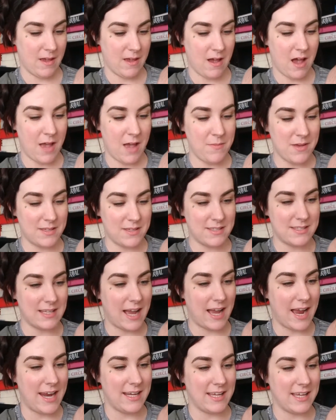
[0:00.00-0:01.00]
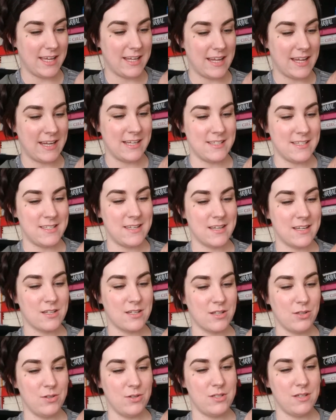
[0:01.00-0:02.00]
I'm excited, and it's an
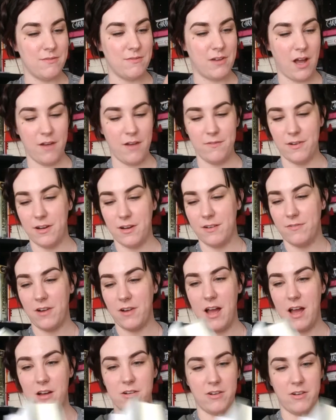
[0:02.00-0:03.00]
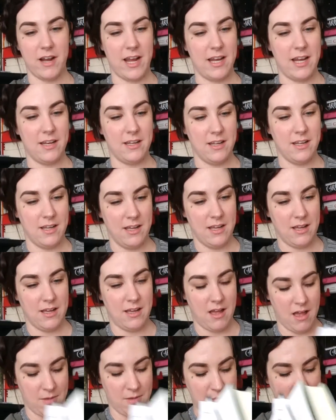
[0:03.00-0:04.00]
exclusive cover for Owlcrate,
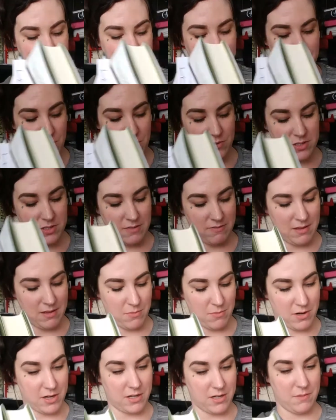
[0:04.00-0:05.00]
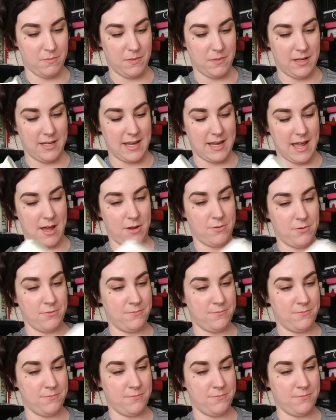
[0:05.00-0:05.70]
um, as most of them are going to be now.